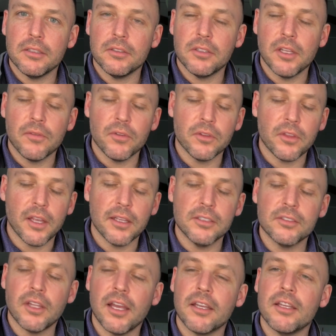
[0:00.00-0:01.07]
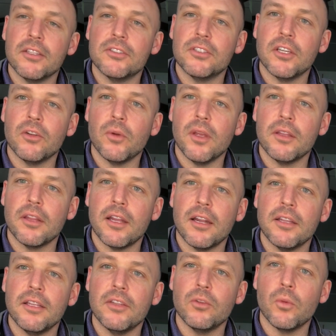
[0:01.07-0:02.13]
Different things like considering that
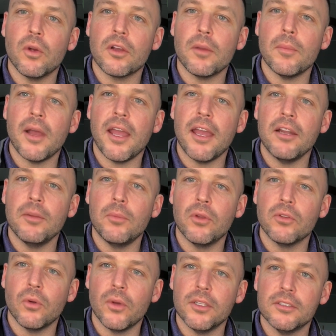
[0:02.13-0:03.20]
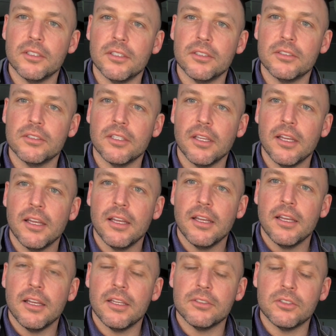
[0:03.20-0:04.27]
I need to work on my animal noises,
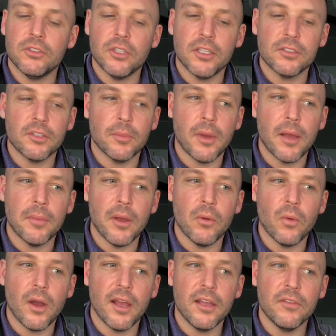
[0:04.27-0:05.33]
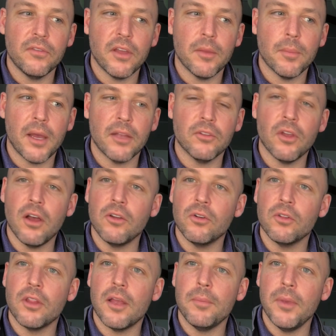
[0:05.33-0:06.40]
suggested by my wife. And my
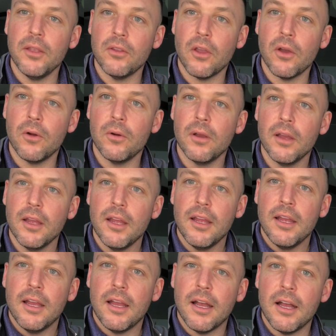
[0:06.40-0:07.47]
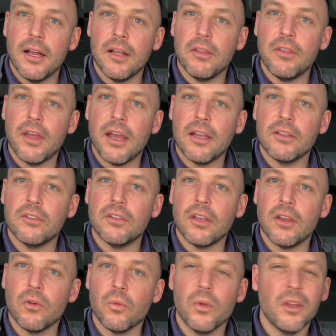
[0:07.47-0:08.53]
daughter let me know that
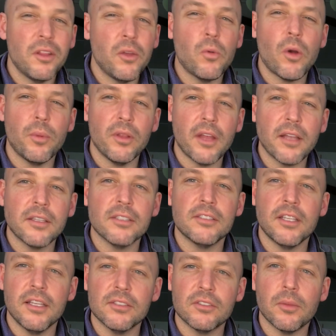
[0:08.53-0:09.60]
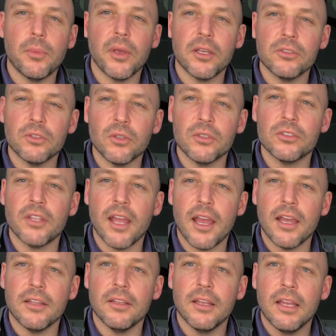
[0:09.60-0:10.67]
really what we like to see is the pictures,
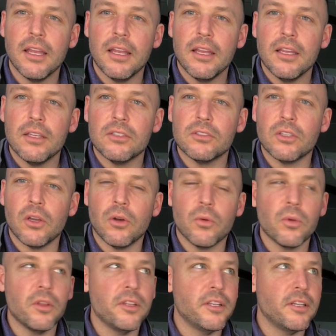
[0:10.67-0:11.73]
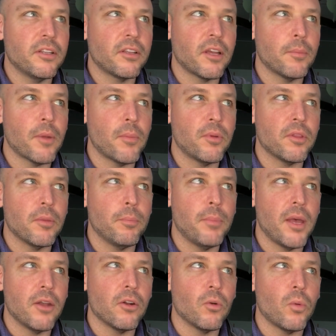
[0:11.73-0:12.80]
Dad. So really needed to come up with a
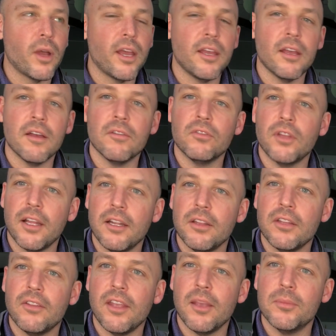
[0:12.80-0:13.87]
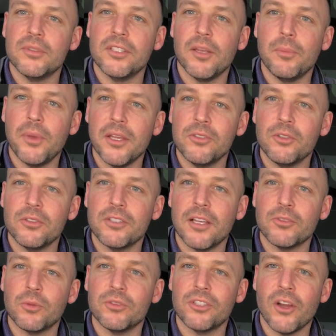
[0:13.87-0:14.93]
better way of letting the team see pictures
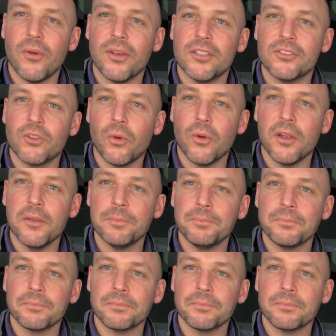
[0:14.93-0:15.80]
as we're sharing a story.